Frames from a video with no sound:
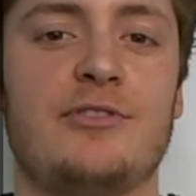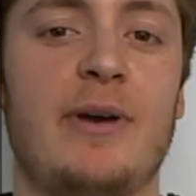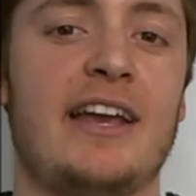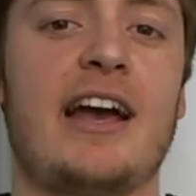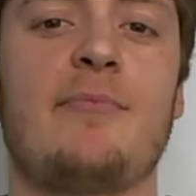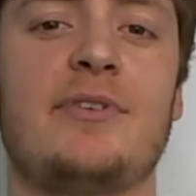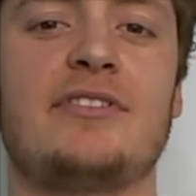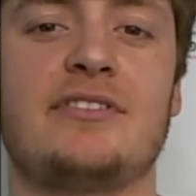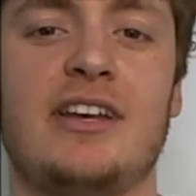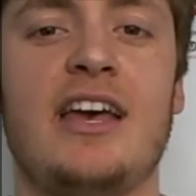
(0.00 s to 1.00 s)
to Bay
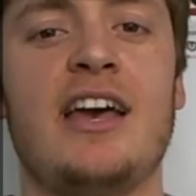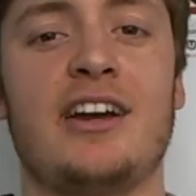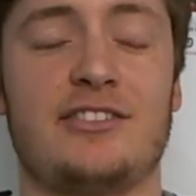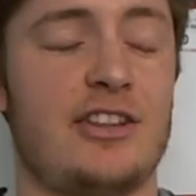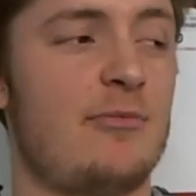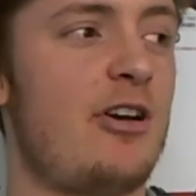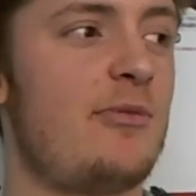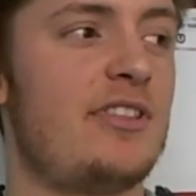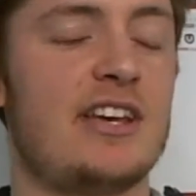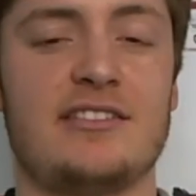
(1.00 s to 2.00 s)
Campus because at the
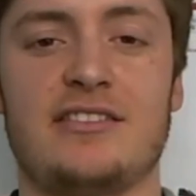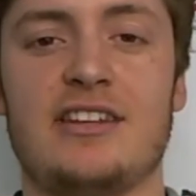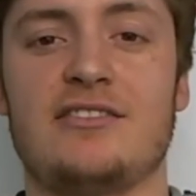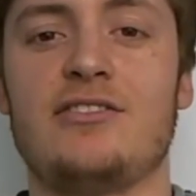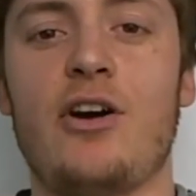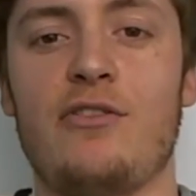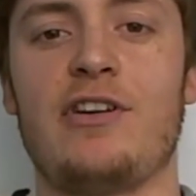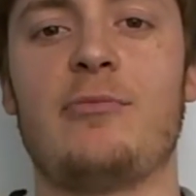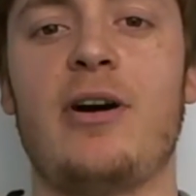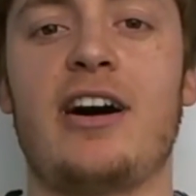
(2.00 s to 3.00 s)
moment there's there's no
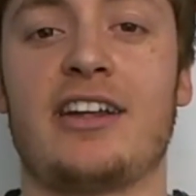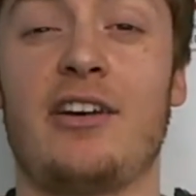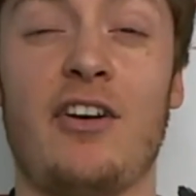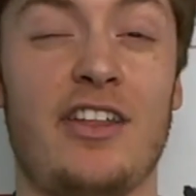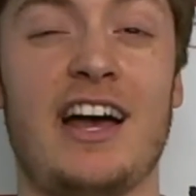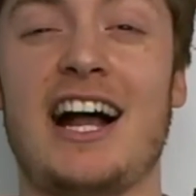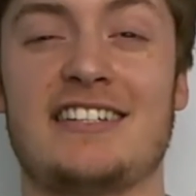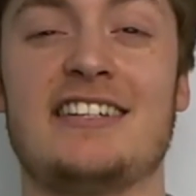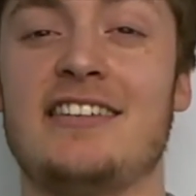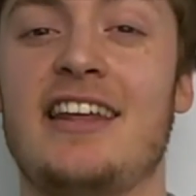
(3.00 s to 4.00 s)
real parking. I've heard that
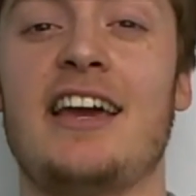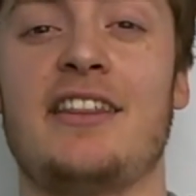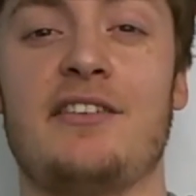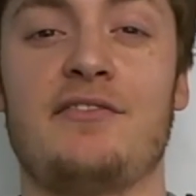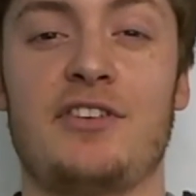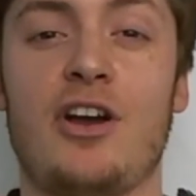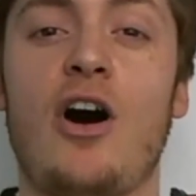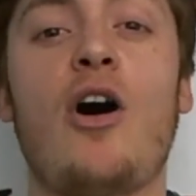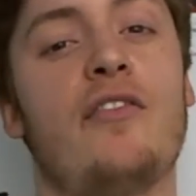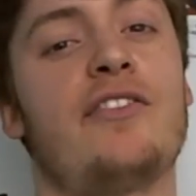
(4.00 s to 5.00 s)
actually today they've
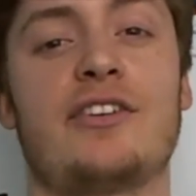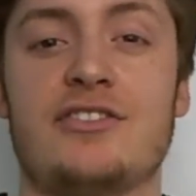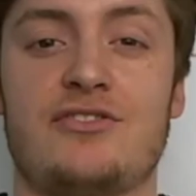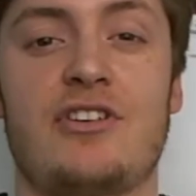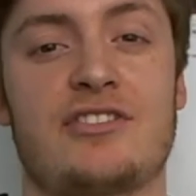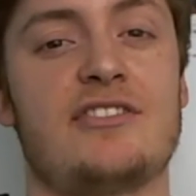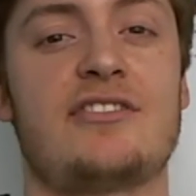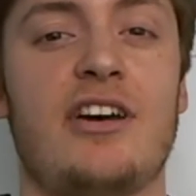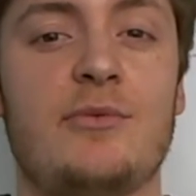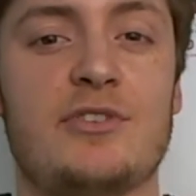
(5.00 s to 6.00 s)
cut off the construction
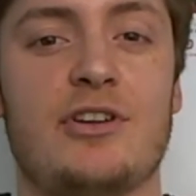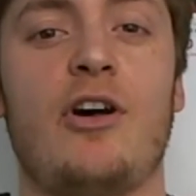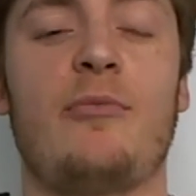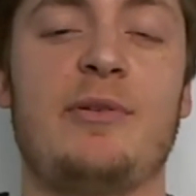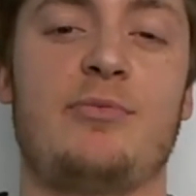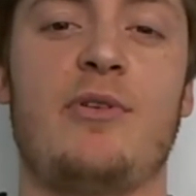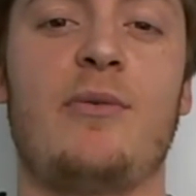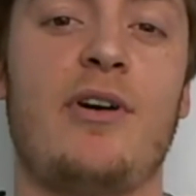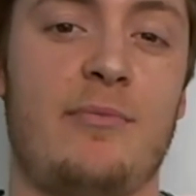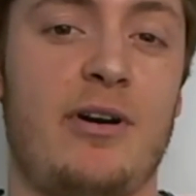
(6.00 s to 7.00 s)
site, which a lot of people
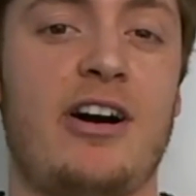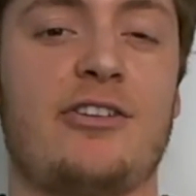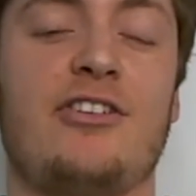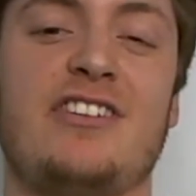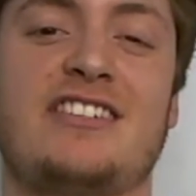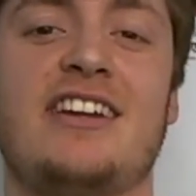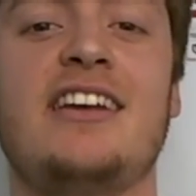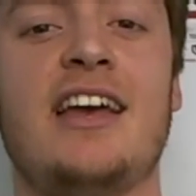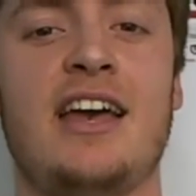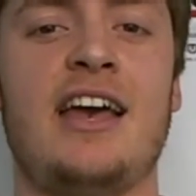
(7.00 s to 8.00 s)
were parking on
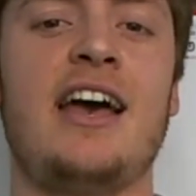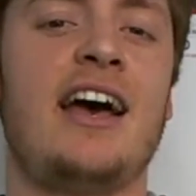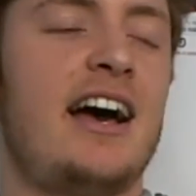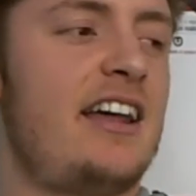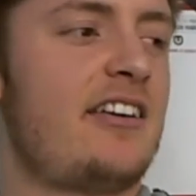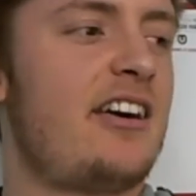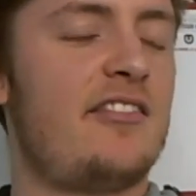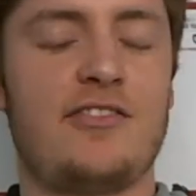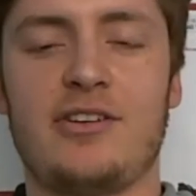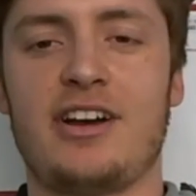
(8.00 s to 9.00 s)
originally, and I kind
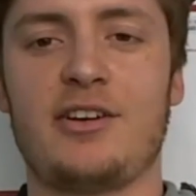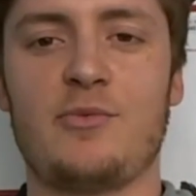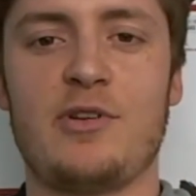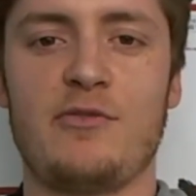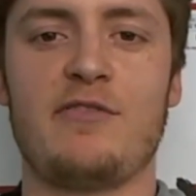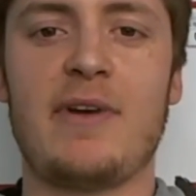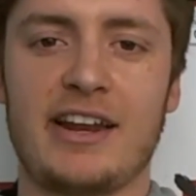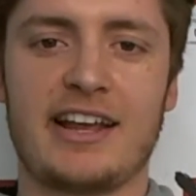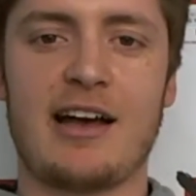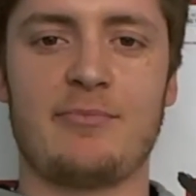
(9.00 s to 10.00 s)
of feel like we've
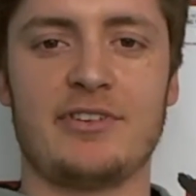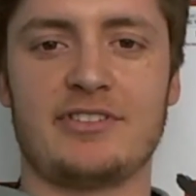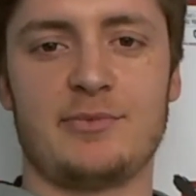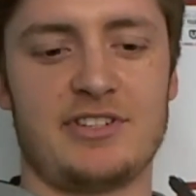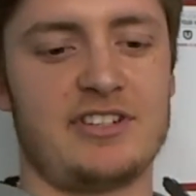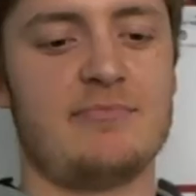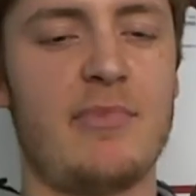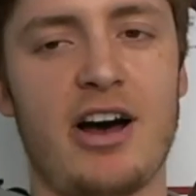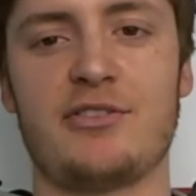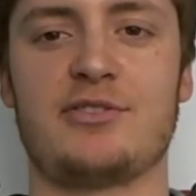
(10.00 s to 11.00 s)
made a campus which is
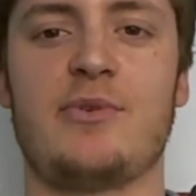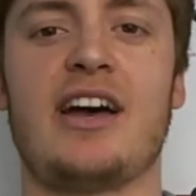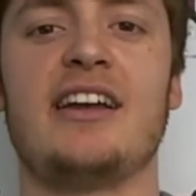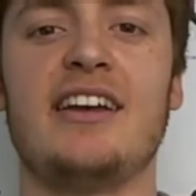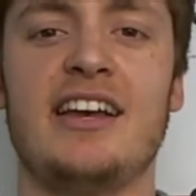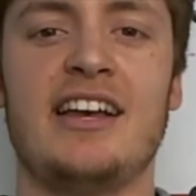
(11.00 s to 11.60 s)
miles away